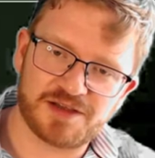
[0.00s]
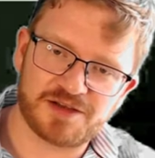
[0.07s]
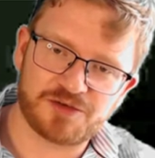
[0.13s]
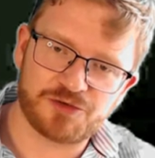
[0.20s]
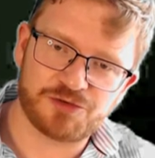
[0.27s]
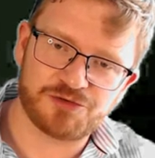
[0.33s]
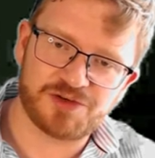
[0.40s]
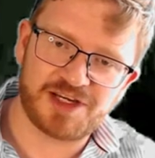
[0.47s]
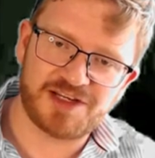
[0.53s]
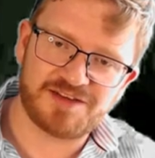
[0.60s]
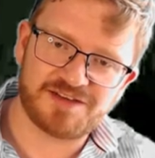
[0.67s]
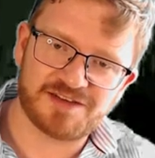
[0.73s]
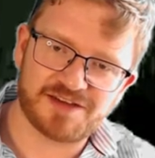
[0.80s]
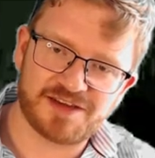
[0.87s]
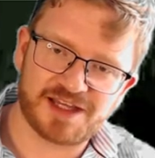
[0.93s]

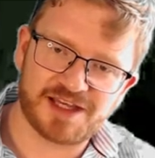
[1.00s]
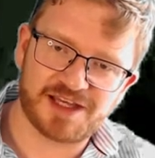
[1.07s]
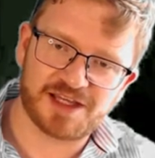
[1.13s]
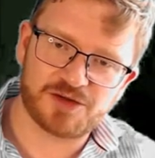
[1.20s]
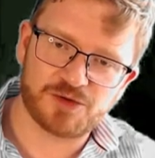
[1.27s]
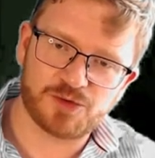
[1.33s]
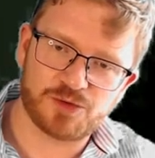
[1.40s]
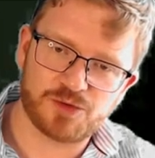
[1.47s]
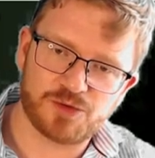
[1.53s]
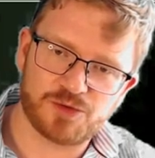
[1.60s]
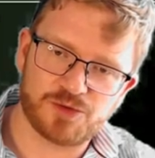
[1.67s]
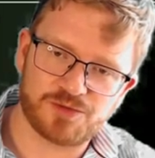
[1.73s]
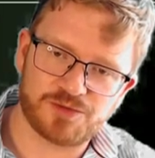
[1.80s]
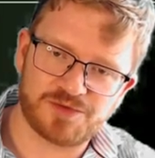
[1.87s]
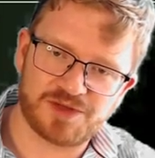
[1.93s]
greater than,
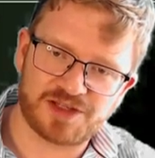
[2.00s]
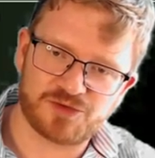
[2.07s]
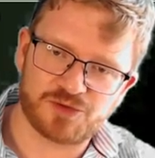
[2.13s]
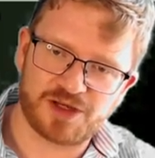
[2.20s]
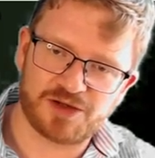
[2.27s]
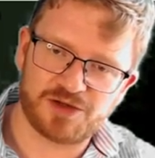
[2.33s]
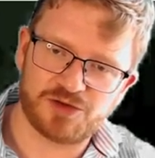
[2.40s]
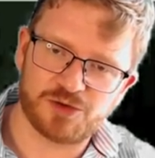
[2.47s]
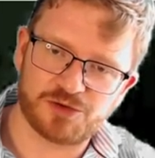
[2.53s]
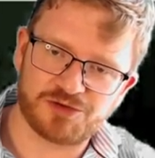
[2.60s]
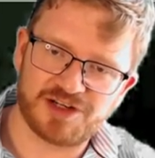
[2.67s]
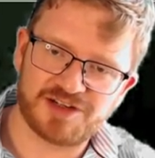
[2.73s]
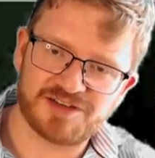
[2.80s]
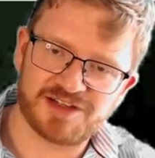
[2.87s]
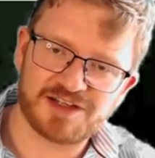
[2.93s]
that's not how you do a
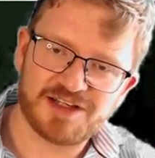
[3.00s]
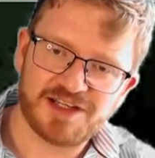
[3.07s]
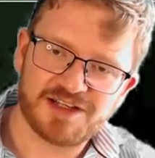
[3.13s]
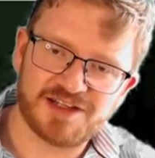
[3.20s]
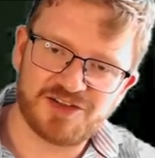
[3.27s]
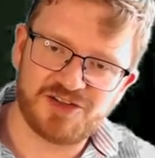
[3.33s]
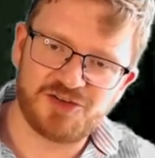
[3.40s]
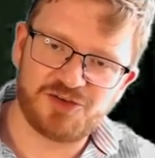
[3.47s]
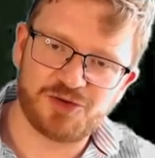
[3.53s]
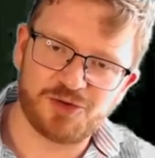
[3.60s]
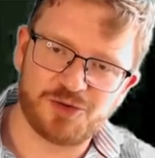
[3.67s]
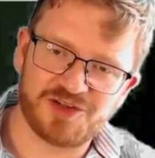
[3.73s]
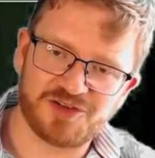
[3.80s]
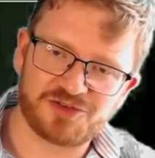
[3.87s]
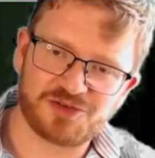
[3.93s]
greater than, this is
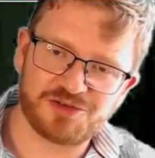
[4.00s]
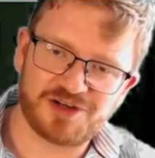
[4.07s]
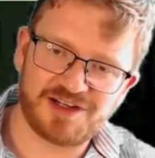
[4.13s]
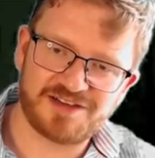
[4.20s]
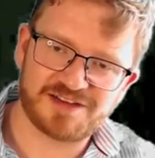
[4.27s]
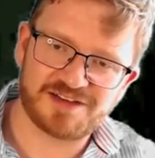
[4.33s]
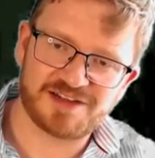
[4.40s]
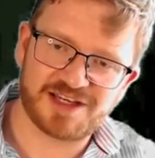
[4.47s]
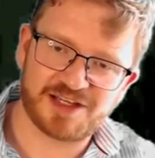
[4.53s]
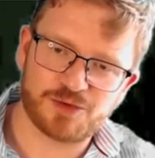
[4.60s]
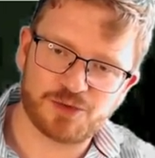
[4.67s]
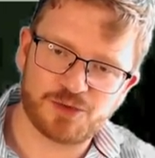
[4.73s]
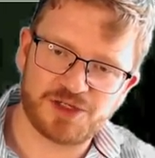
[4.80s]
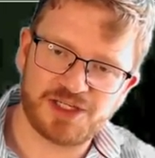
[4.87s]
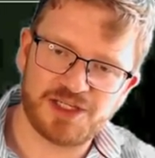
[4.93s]
always greater than
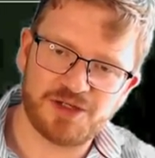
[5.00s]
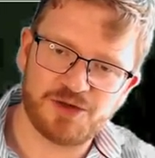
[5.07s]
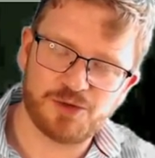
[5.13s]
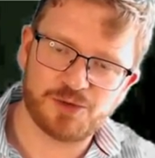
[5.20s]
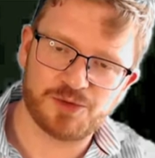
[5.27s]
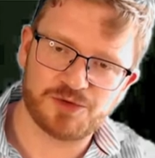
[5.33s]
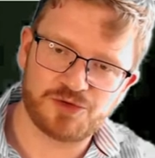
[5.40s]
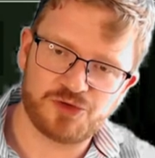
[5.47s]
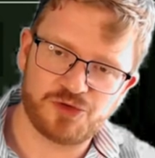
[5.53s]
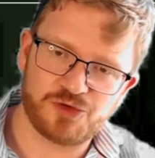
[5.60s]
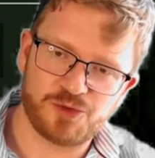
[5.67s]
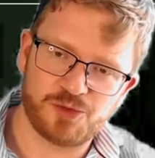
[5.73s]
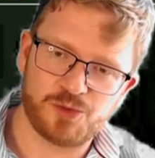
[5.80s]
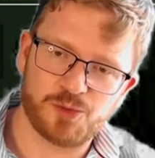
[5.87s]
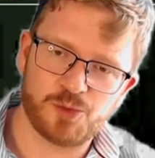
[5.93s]
or equal
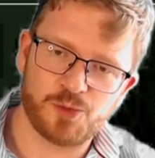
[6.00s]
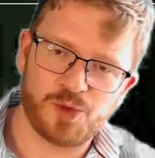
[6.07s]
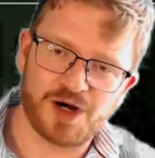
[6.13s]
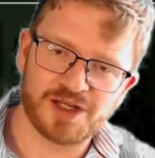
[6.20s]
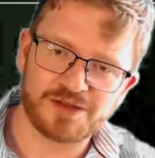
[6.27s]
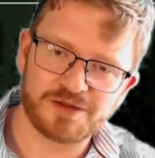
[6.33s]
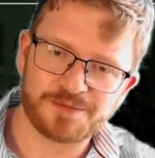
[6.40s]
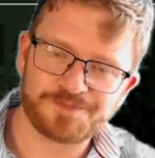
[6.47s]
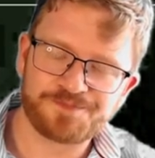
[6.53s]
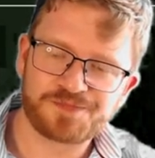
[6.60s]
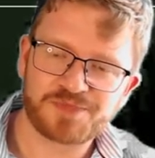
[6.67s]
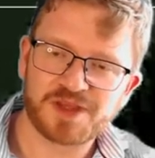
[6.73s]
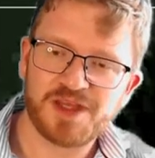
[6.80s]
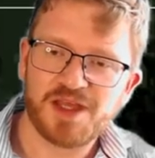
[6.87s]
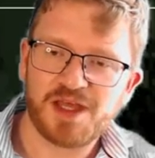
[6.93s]
to 1.
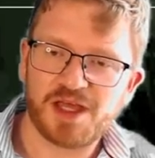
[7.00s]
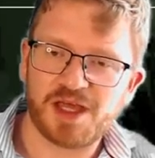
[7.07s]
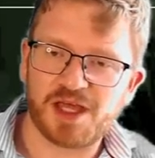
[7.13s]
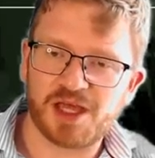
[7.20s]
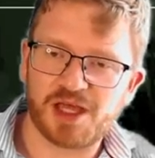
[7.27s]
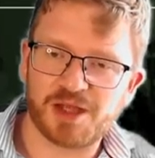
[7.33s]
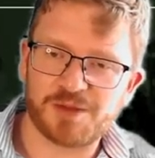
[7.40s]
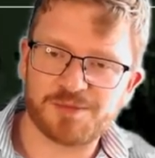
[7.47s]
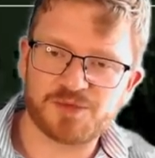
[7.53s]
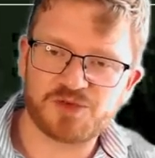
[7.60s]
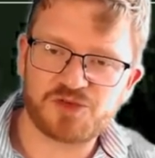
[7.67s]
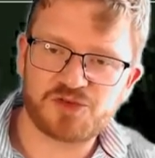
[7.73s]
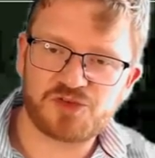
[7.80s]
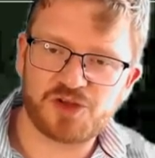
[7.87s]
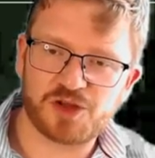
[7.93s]

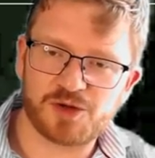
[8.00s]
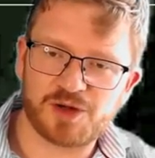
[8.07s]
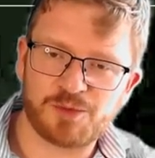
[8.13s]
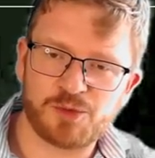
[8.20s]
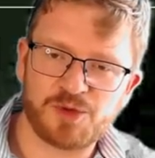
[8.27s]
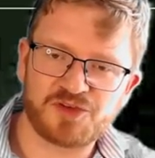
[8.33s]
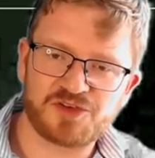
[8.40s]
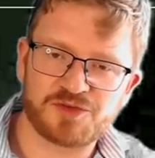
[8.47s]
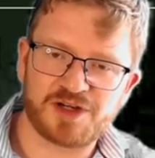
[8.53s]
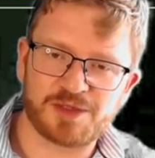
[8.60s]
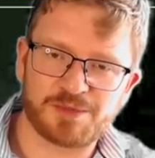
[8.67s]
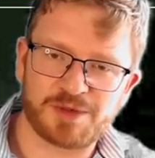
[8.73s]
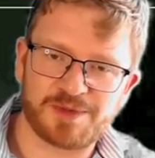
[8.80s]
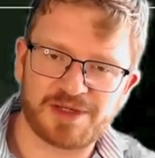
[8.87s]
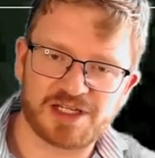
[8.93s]
So I'm always dividing
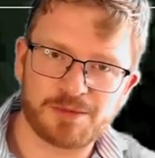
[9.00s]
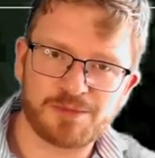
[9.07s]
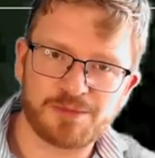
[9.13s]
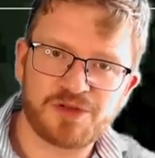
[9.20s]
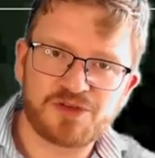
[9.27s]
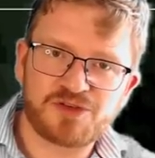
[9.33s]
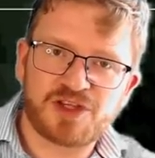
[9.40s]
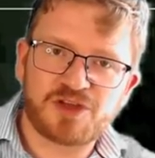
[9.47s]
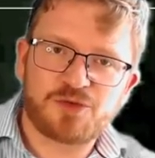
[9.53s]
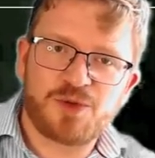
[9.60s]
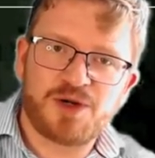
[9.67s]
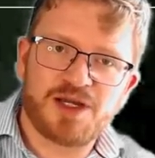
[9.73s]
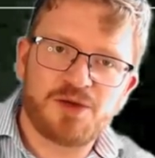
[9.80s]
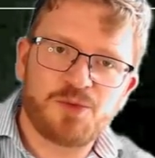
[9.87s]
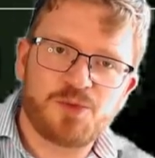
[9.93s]
by bigger numbers. That's
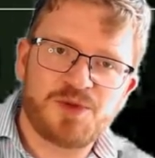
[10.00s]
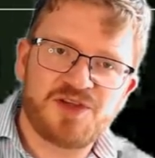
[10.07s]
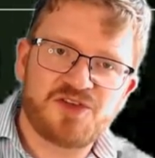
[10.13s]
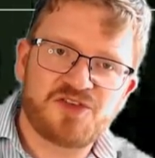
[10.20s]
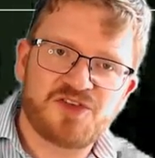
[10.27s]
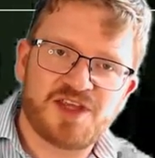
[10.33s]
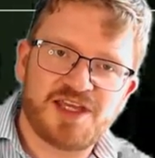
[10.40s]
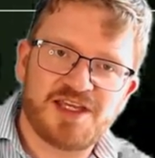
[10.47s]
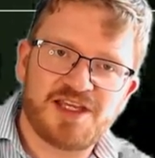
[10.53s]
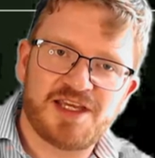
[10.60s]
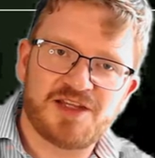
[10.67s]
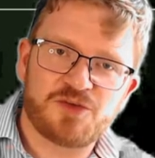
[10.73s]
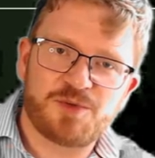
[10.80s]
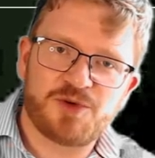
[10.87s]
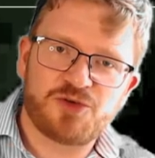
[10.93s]
why we say
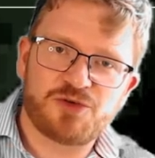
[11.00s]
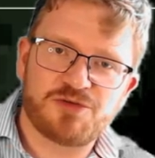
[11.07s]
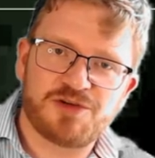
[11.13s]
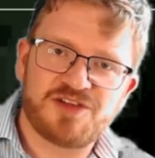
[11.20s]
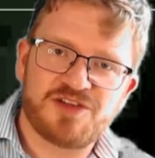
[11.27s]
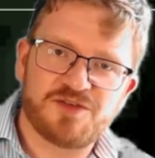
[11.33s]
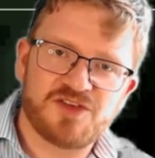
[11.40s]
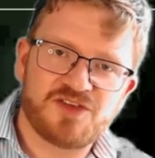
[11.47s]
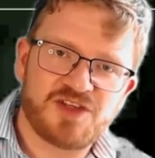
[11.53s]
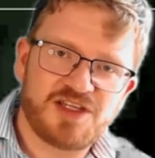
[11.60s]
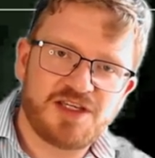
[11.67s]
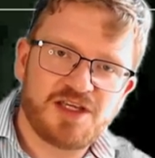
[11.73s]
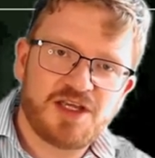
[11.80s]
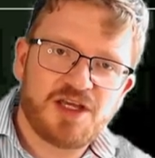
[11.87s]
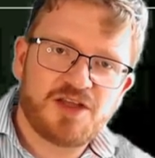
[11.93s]
in special relativity
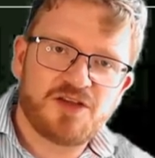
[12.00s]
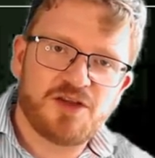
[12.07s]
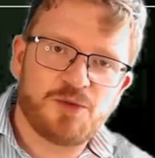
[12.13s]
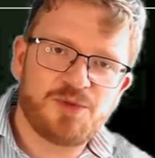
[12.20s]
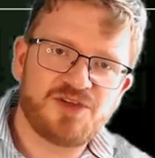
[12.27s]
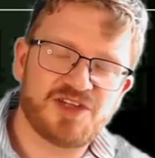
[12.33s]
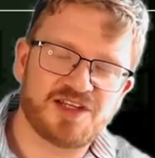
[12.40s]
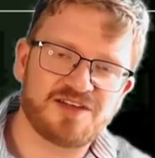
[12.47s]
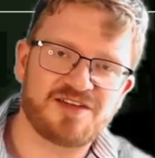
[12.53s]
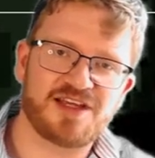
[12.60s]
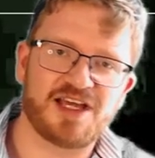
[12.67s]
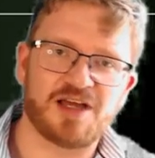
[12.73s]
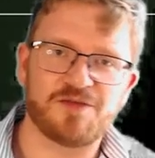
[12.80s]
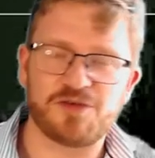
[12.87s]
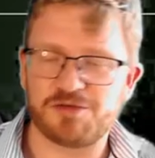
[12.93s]
that we tend to
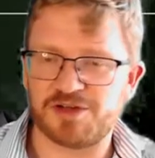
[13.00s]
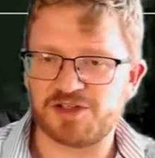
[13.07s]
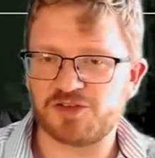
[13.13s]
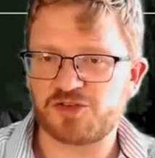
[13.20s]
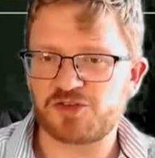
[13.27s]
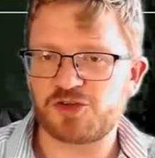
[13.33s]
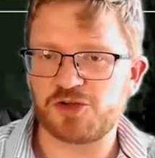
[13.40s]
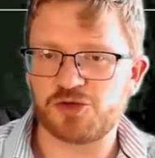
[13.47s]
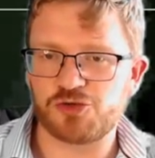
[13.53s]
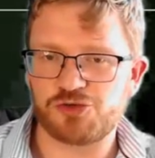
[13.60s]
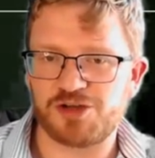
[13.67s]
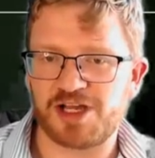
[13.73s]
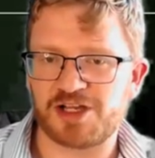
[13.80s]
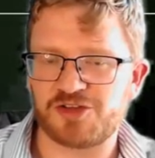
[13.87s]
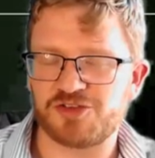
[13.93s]
have Lorentz
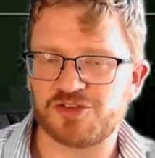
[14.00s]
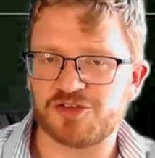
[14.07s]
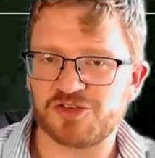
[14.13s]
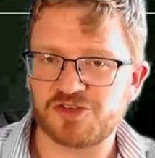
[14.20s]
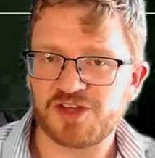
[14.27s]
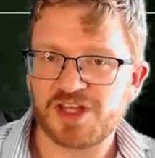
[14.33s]
contractions.